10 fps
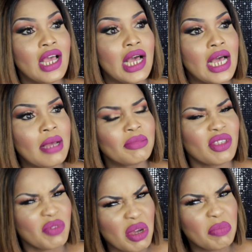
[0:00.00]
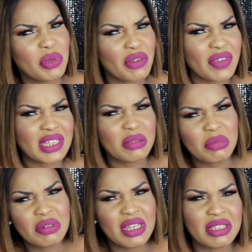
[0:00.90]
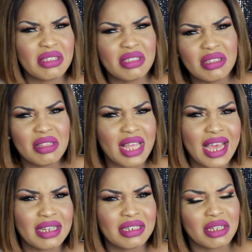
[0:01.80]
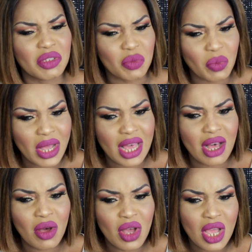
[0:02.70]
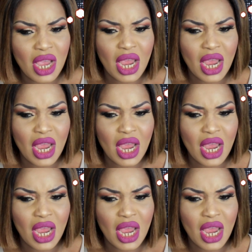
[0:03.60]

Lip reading: So I've got a bit of experience in that as well.